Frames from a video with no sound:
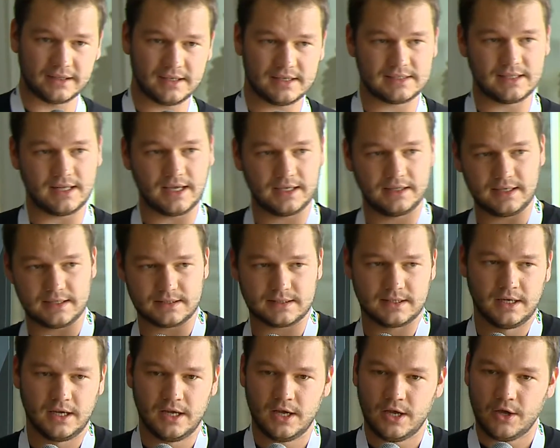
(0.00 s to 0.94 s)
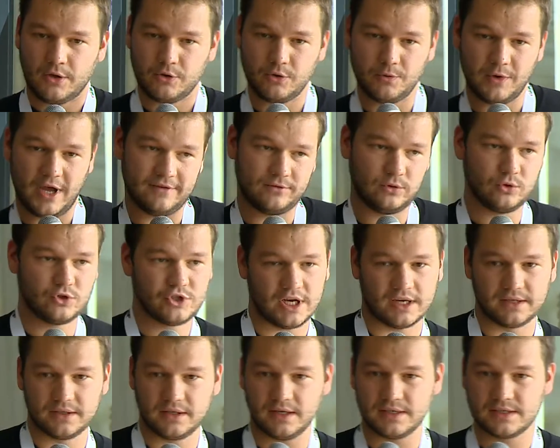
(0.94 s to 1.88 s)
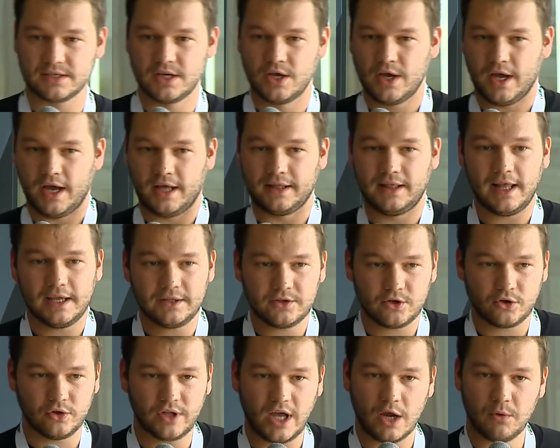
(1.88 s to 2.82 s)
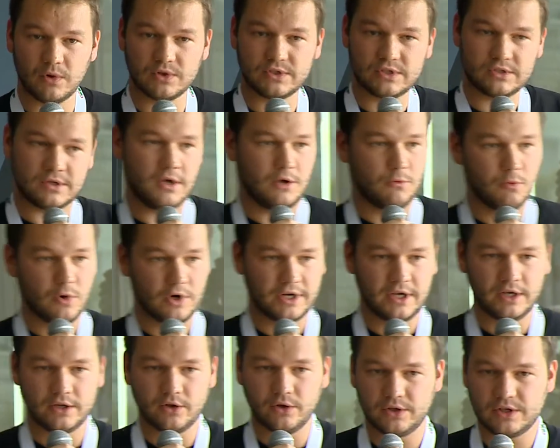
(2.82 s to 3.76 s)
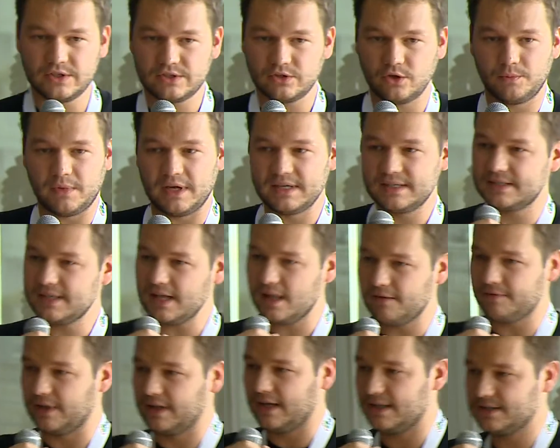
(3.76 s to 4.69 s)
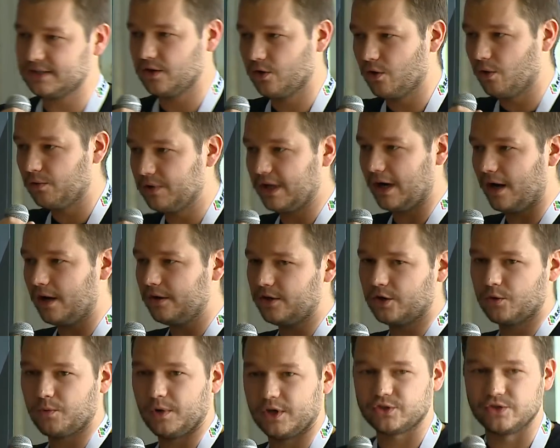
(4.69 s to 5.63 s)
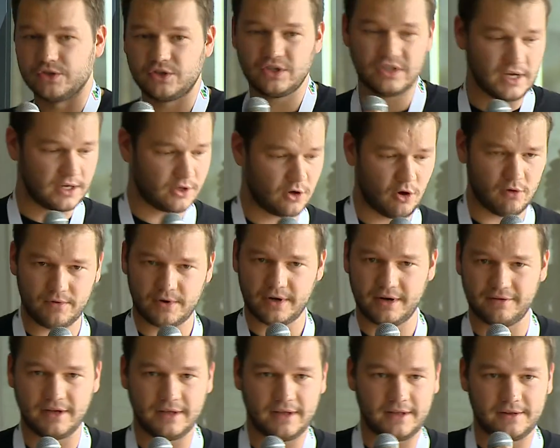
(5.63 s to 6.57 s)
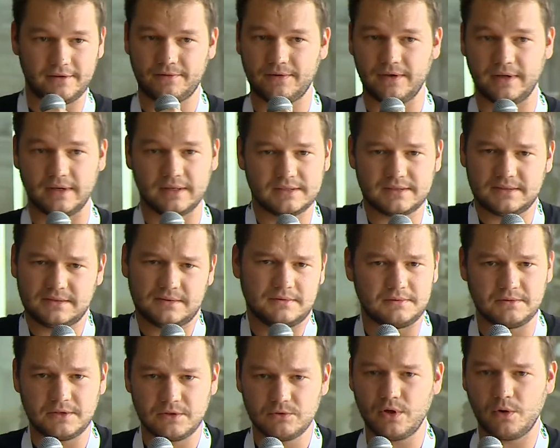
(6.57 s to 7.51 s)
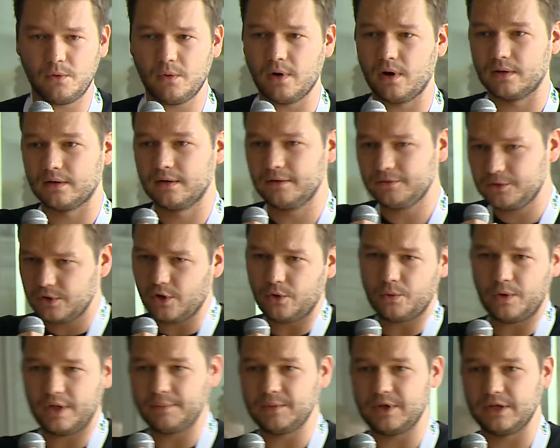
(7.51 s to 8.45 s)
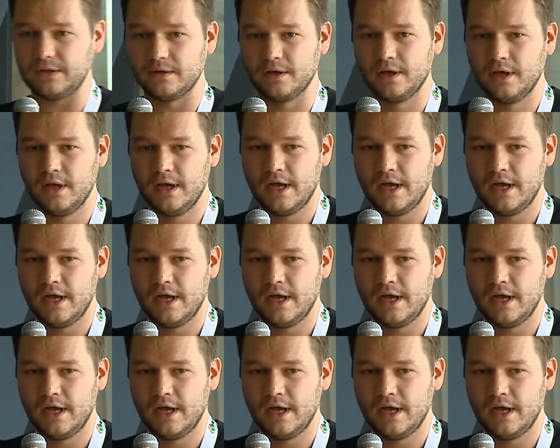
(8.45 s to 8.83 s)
this, you have to check this. And later on, I was working on this on myself and asking only harder questions. Did I cover anything? You know what? You know what I mean.